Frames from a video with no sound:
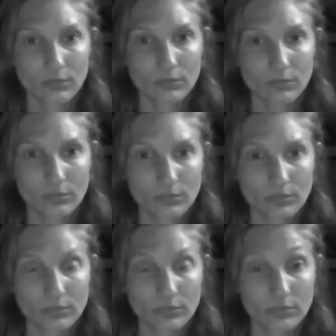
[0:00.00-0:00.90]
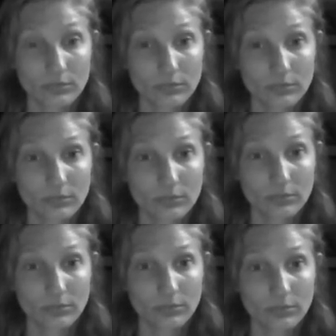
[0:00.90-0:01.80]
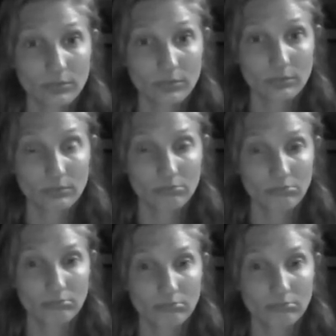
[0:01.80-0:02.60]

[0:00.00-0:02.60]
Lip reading: This person isn't speaking.